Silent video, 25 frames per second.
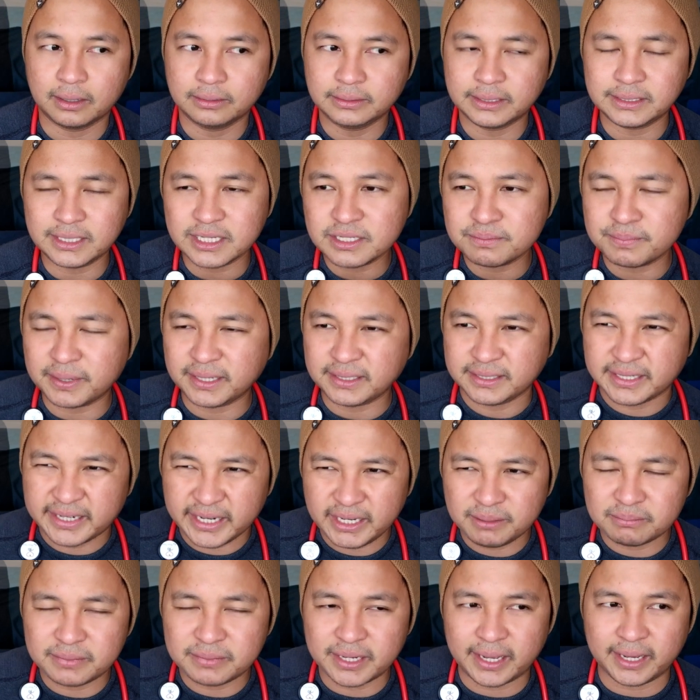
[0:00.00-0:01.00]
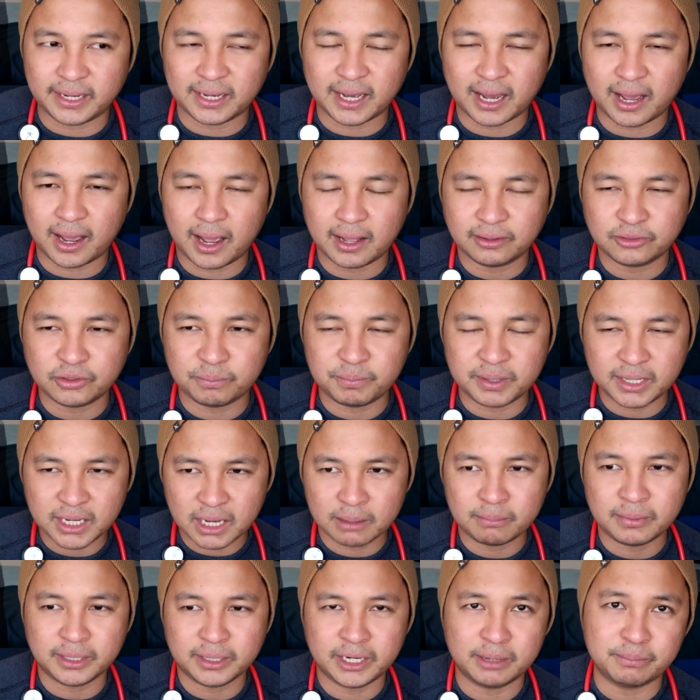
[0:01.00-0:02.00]
this is my dream, like to
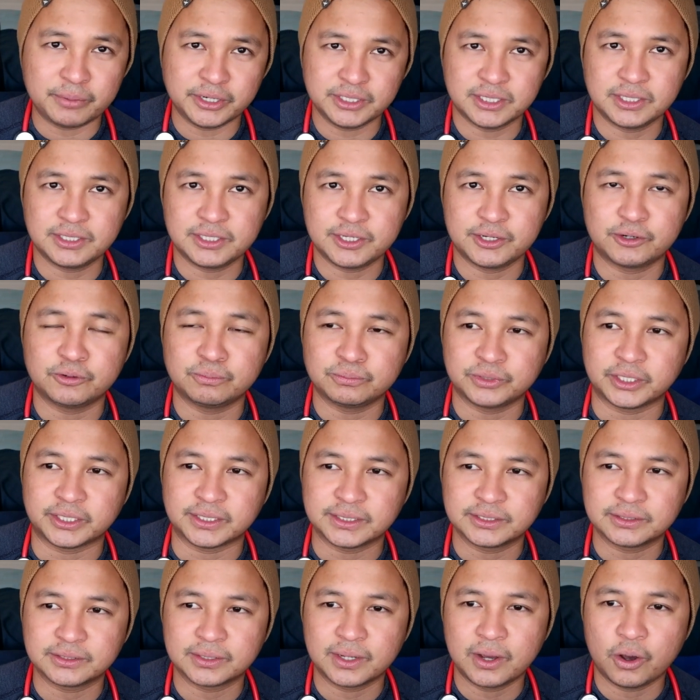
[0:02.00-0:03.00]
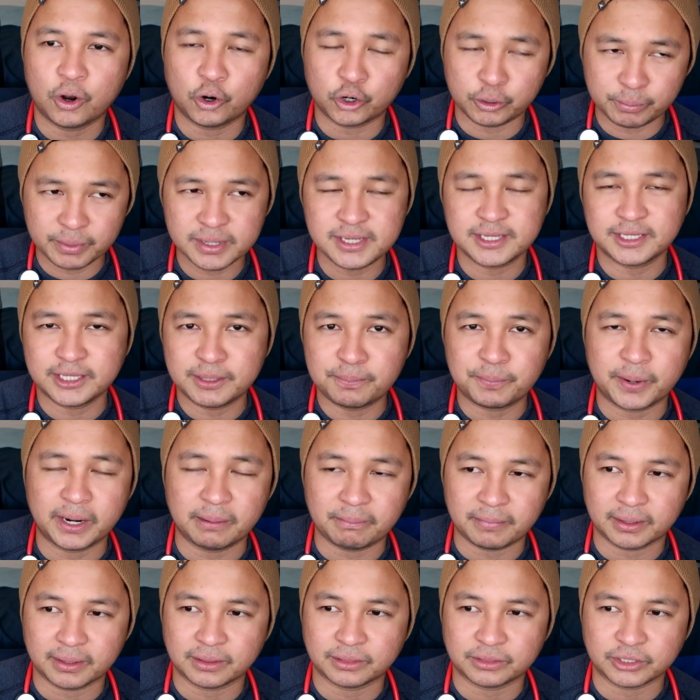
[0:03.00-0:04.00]
become an emergency room nurse or emergency
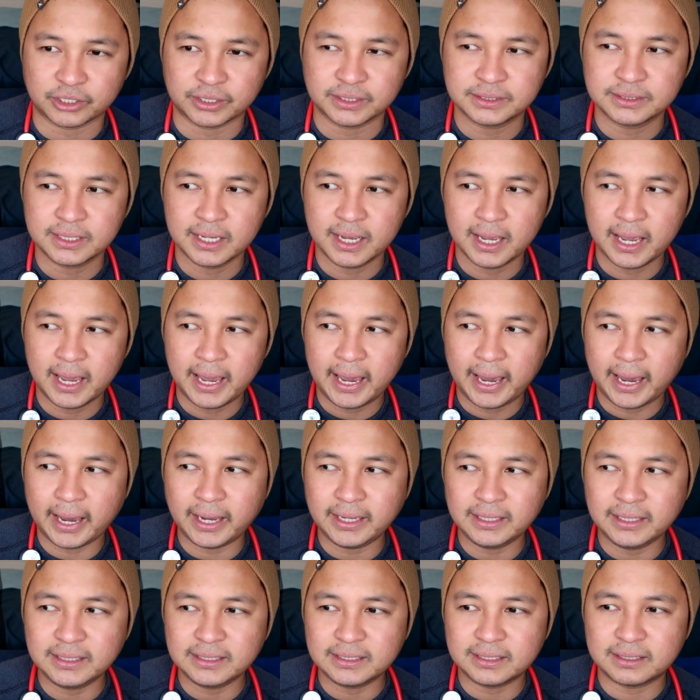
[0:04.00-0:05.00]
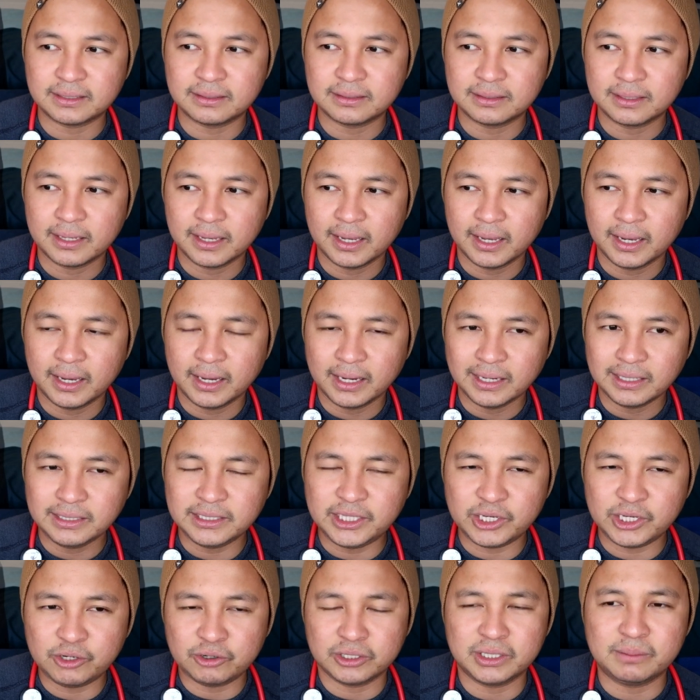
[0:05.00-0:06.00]
department nurse. And
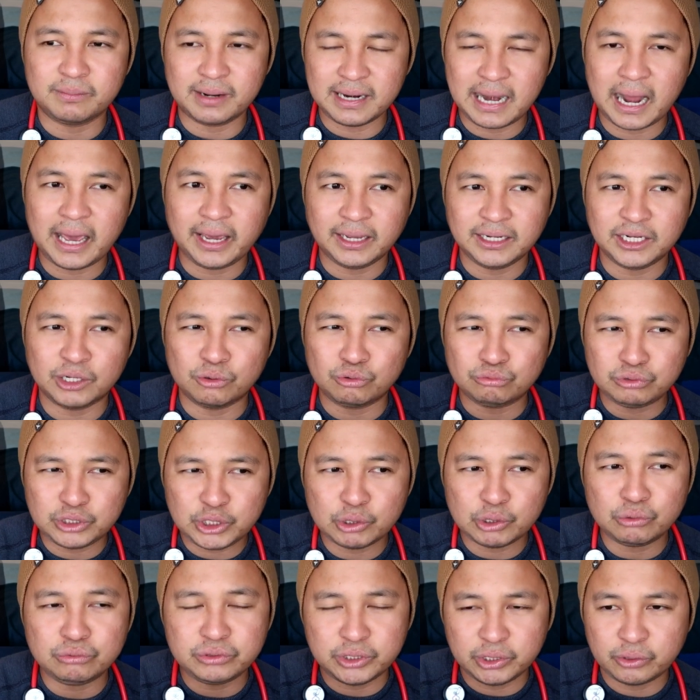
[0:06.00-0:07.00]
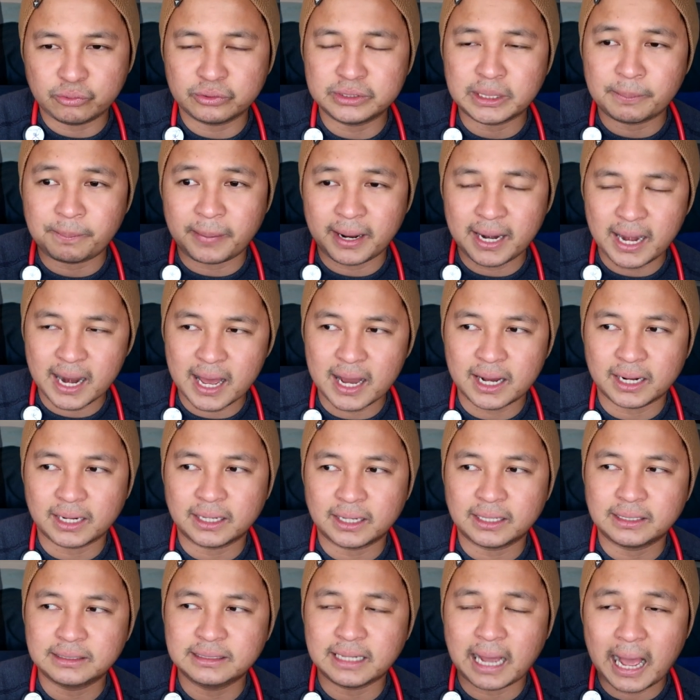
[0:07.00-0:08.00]
hindi ko na malayan na unti-unti ko na
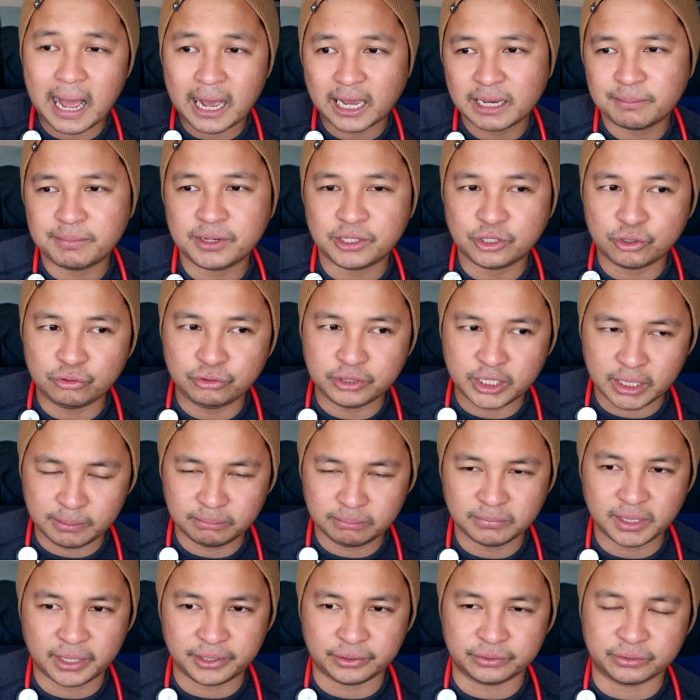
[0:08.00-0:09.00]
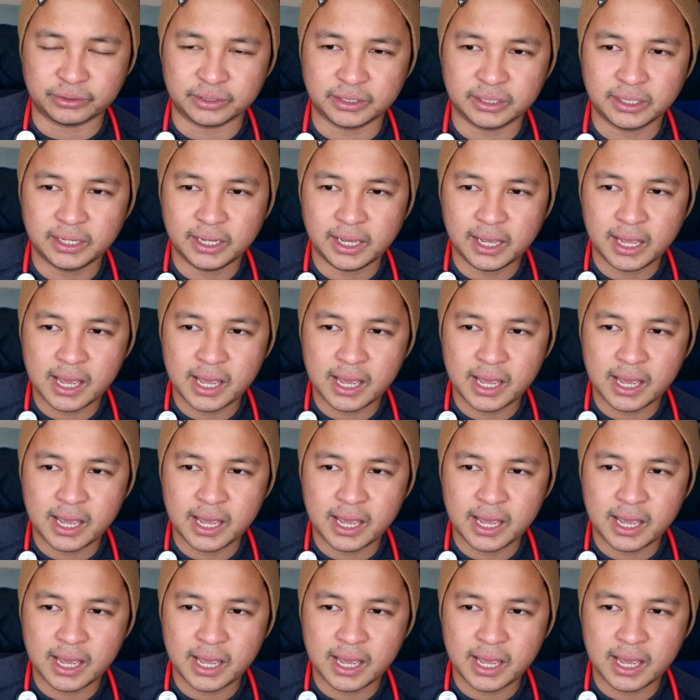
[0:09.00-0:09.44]
palang nakakamit yung dream na yon,